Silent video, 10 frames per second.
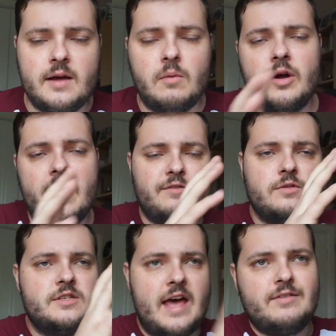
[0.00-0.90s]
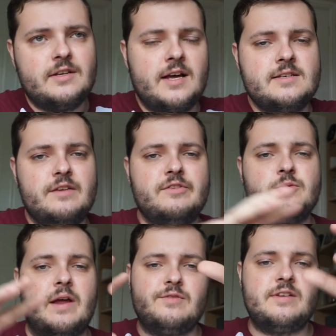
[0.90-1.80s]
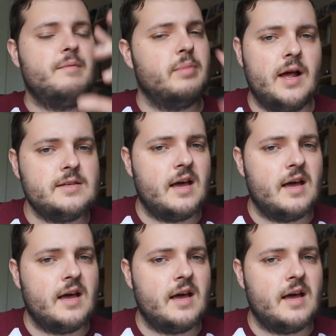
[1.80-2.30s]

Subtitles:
and what an iPhone 7 does different to an iPhone 7 Plus.